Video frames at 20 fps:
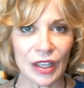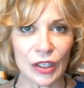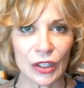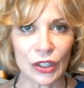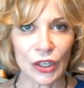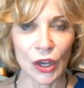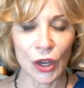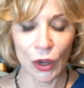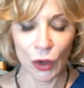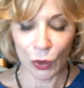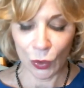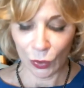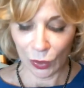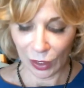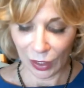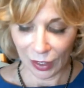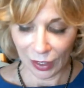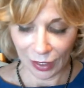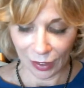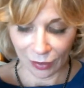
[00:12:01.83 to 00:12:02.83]
So
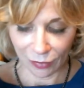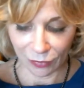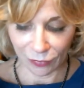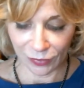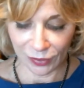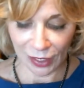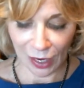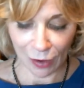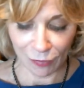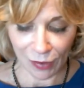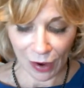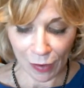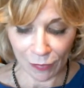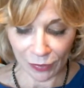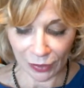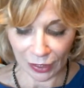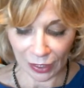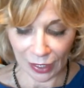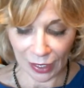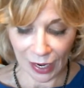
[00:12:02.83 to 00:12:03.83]
South
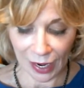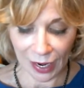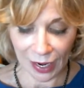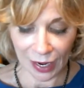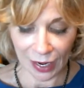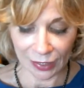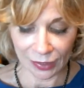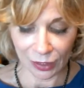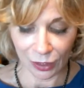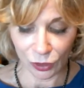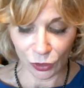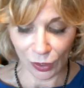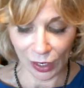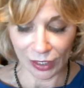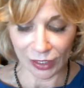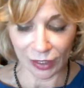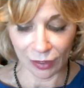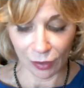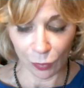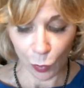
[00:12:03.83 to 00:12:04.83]
Africa had the
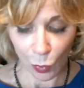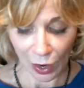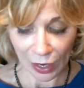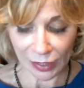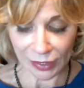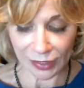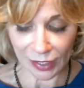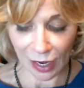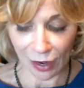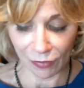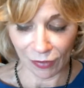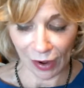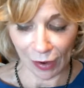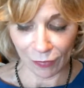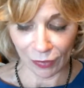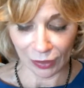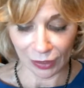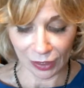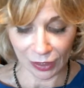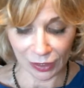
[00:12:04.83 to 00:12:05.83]
traits of the white South
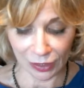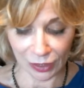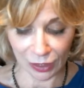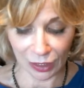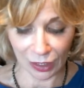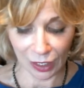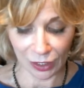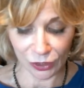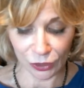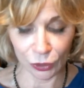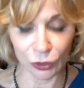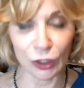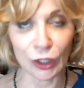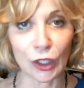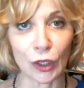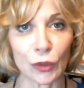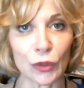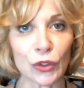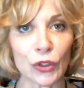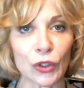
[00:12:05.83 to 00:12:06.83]
Africans clustered
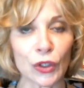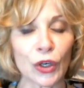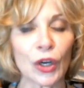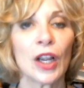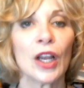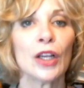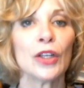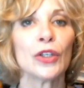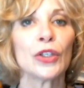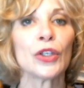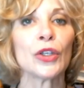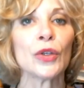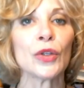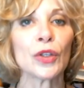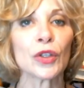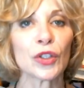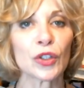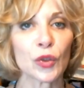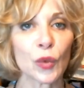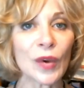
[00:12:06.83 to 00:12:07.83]
closer to
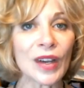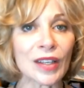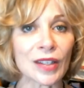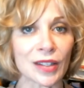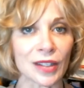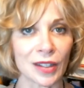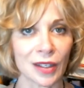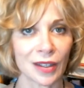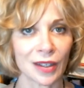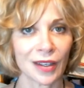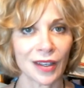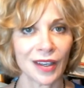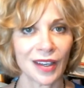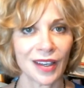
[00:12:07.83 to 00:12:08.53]
the Swiss.